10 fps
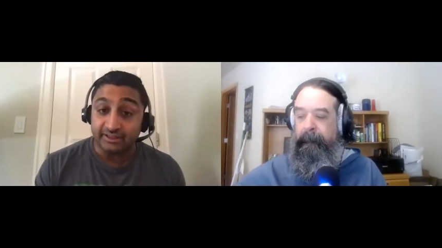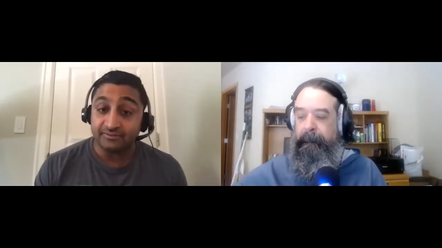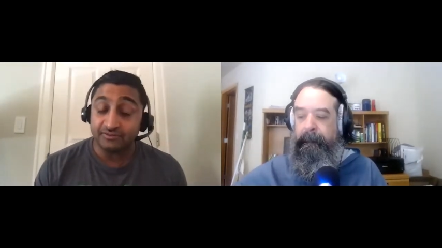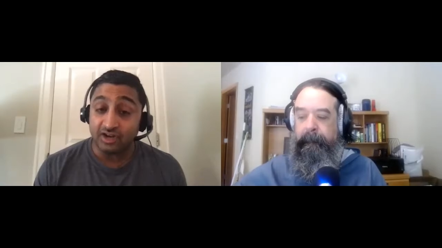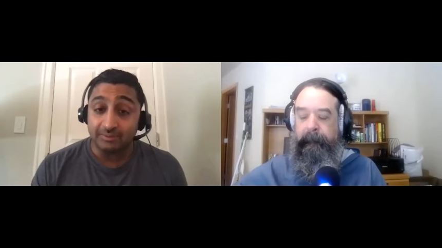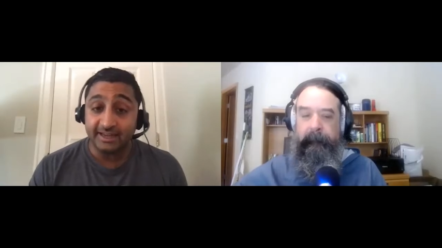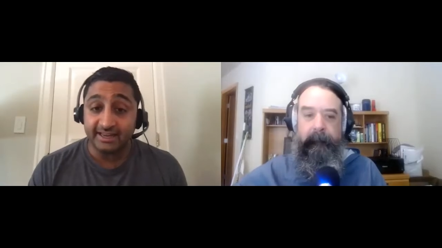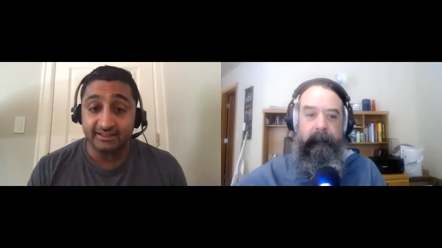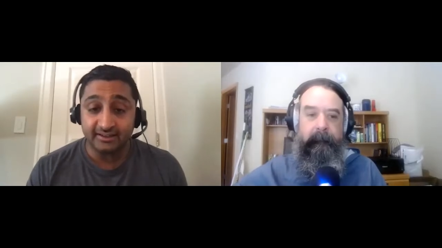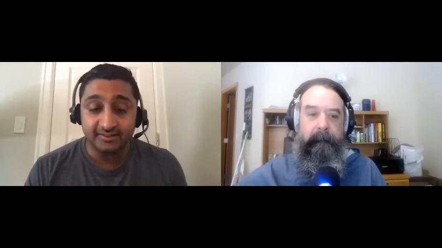Speaker 1: of job
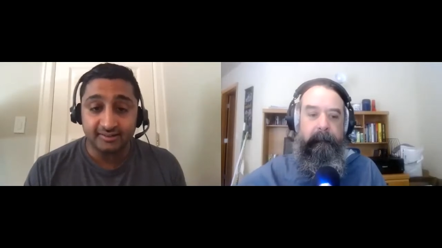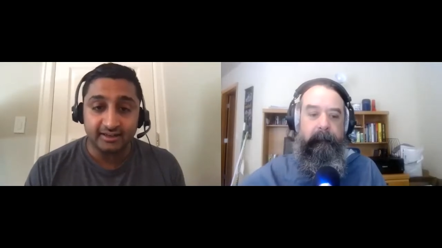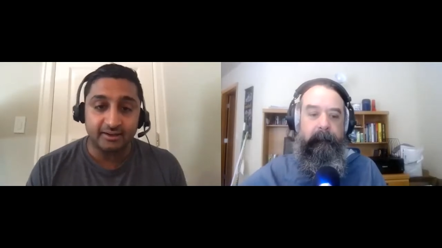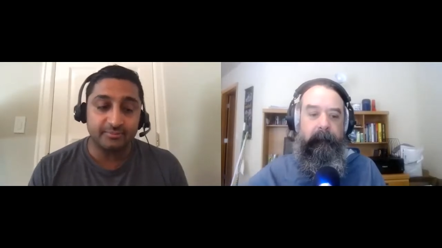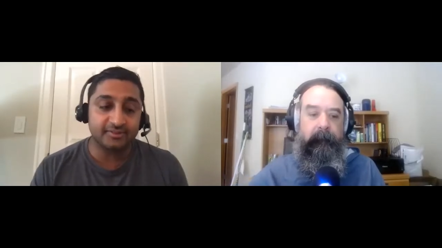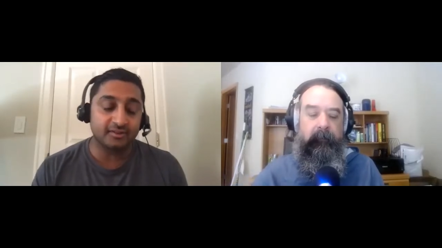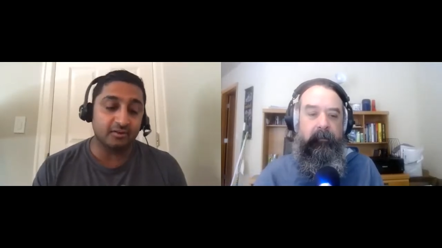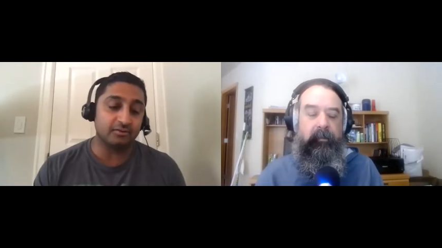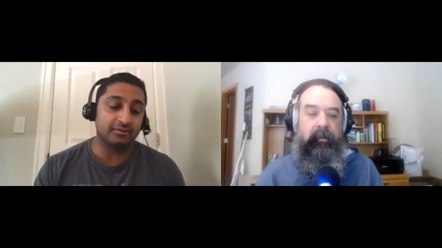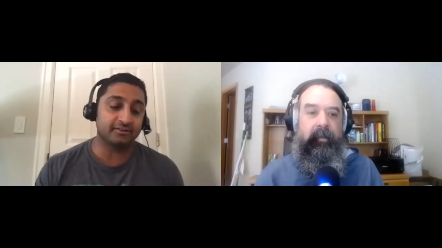candidates.
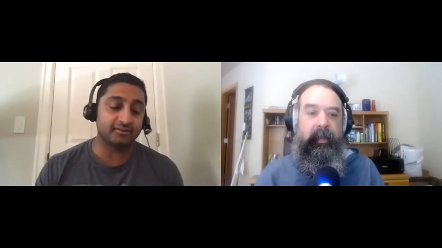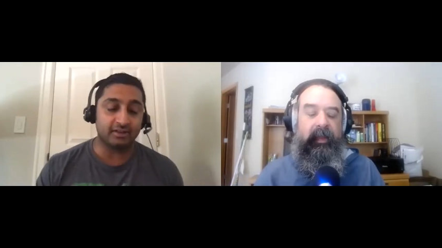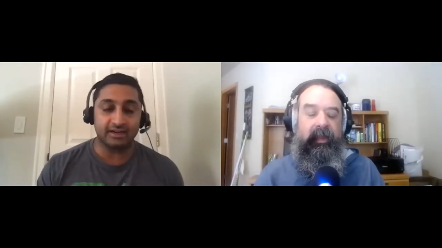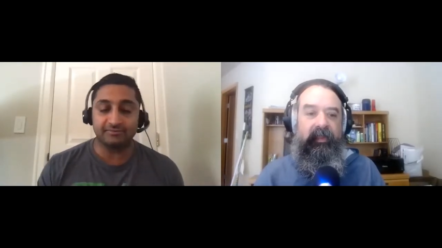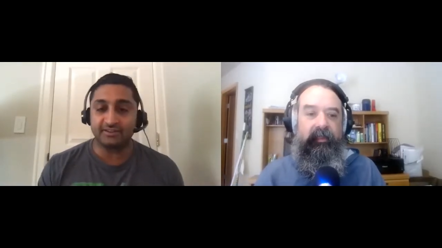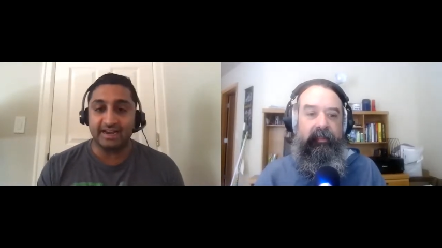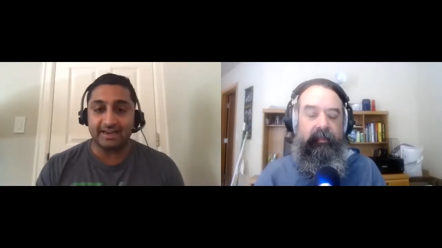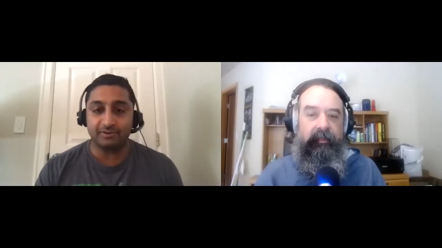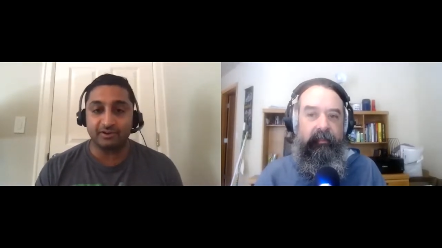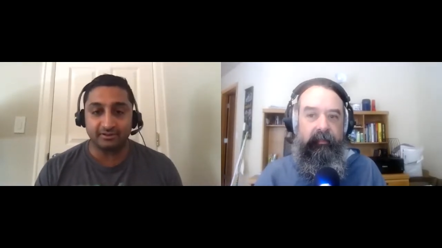So there's a lot of
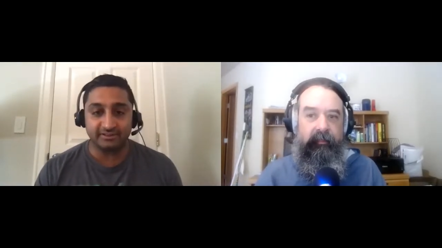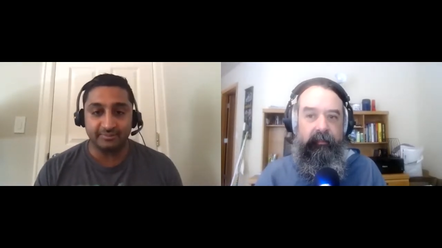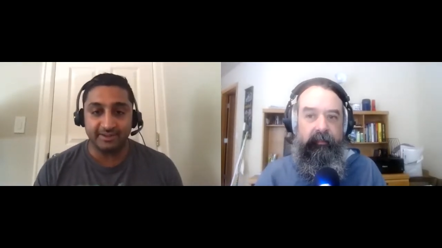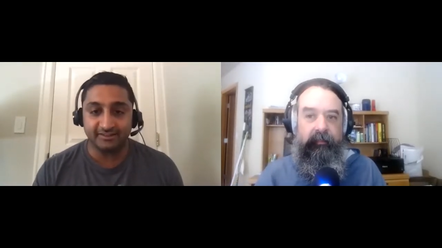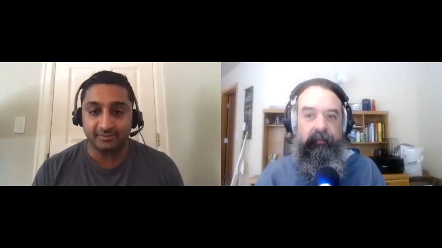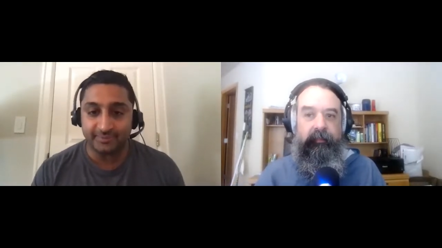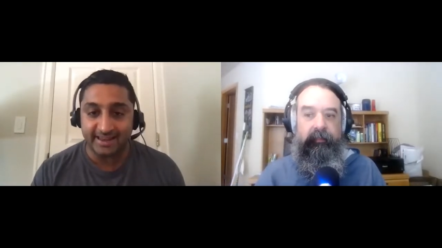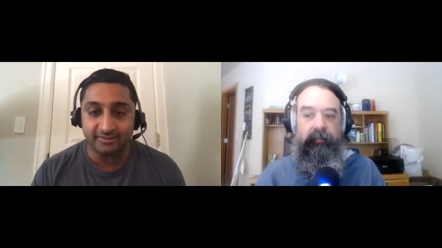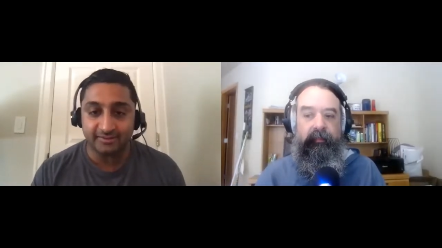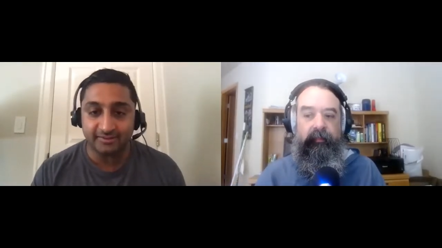time currently being
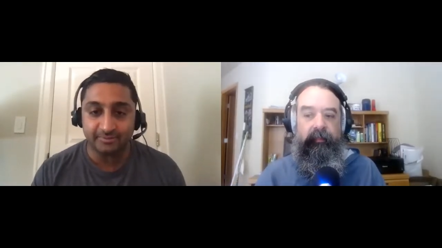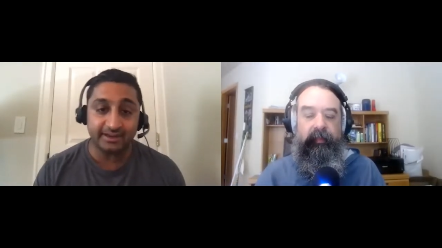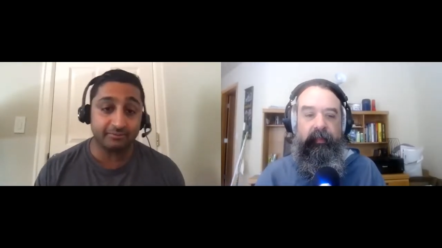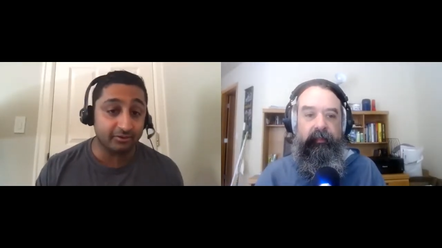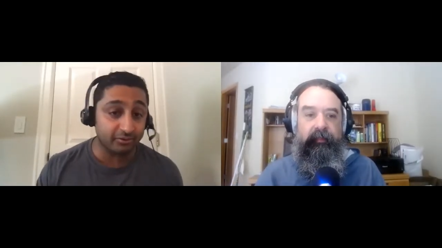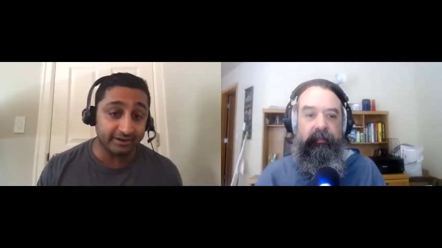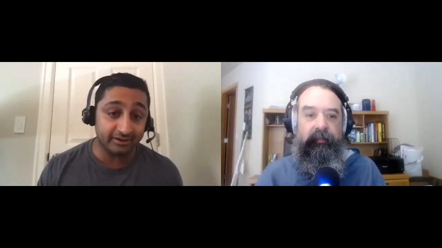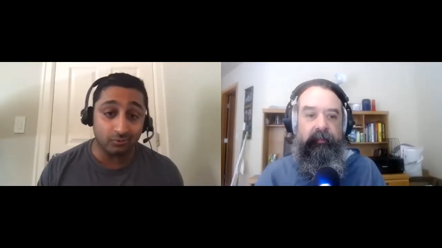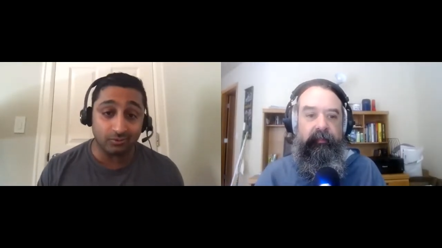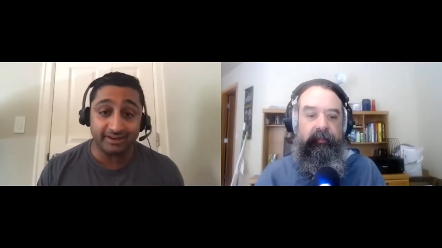spent by recruiting
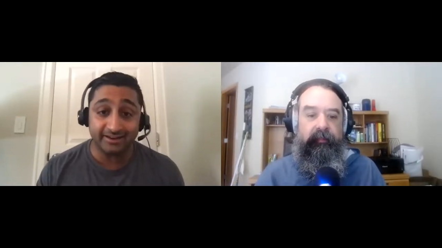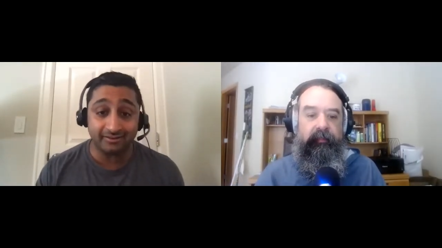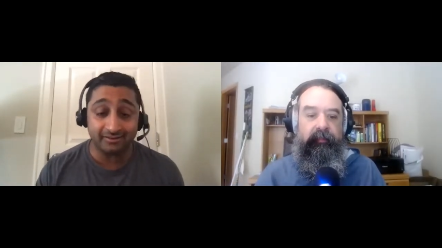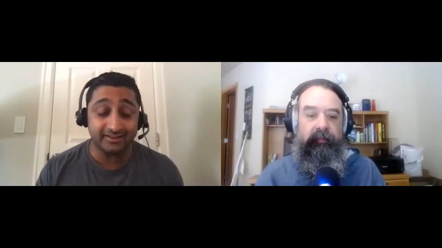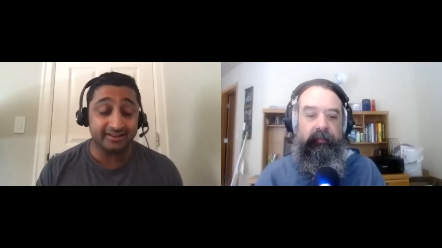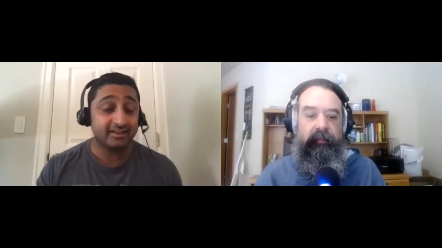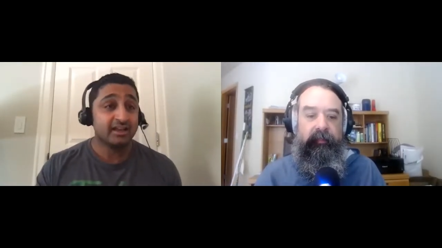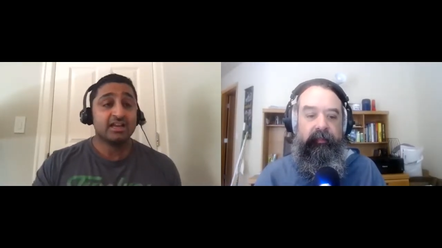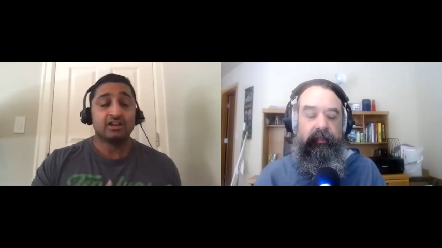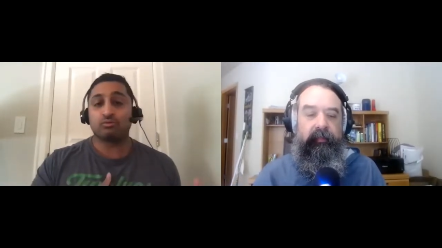coordinators and
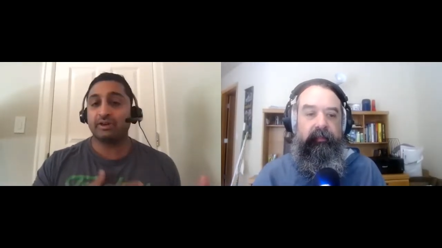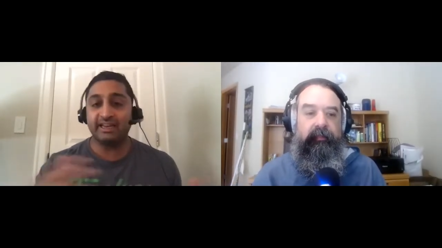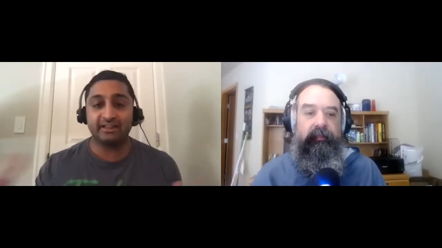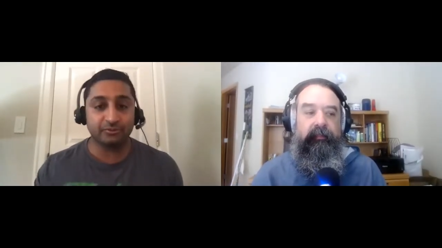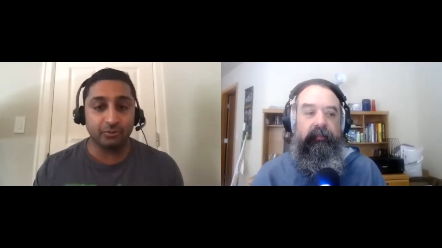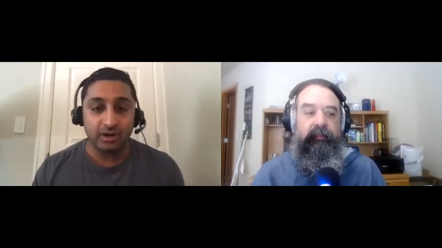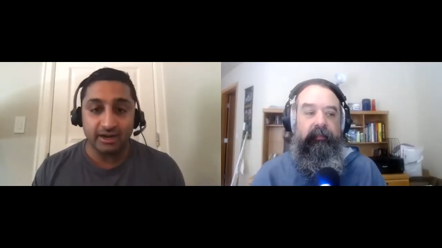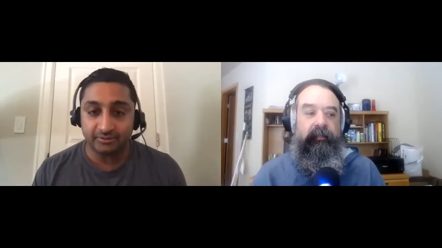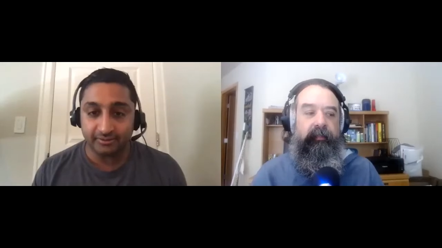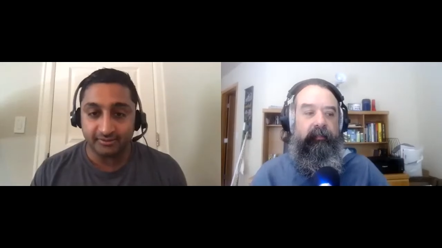reading through
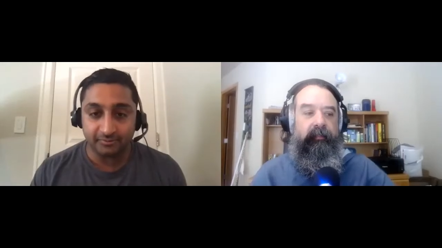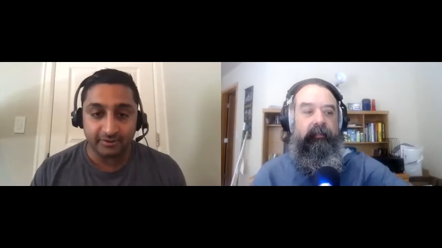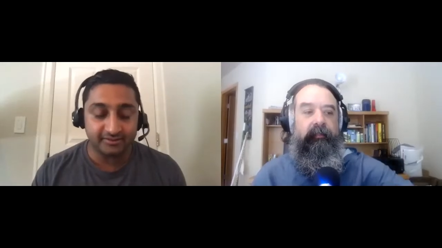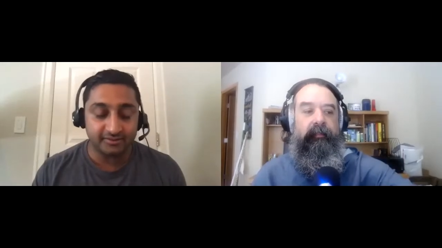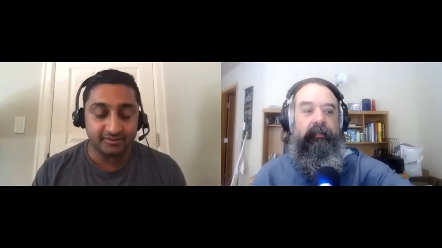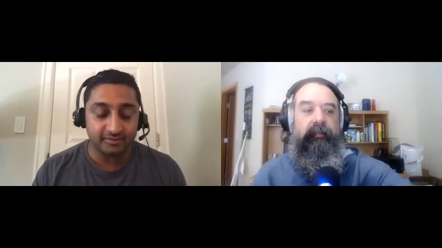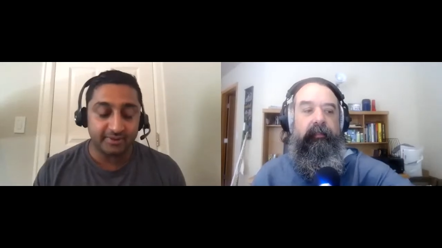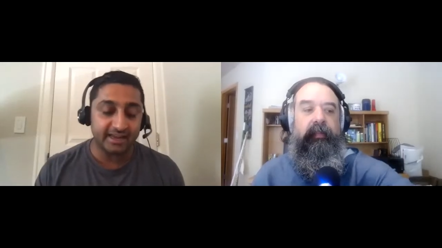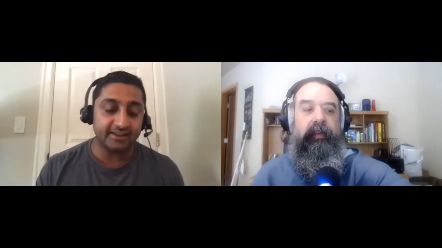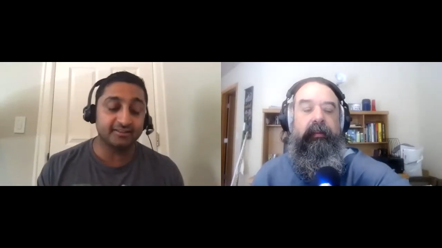hundreds of
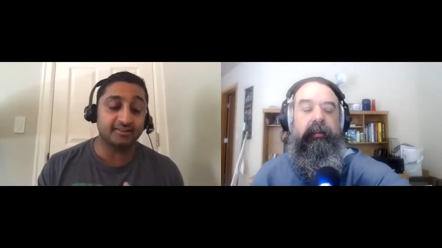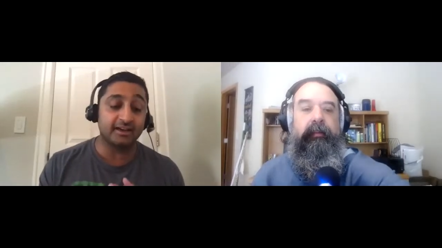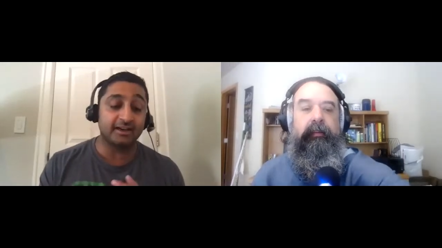resumes,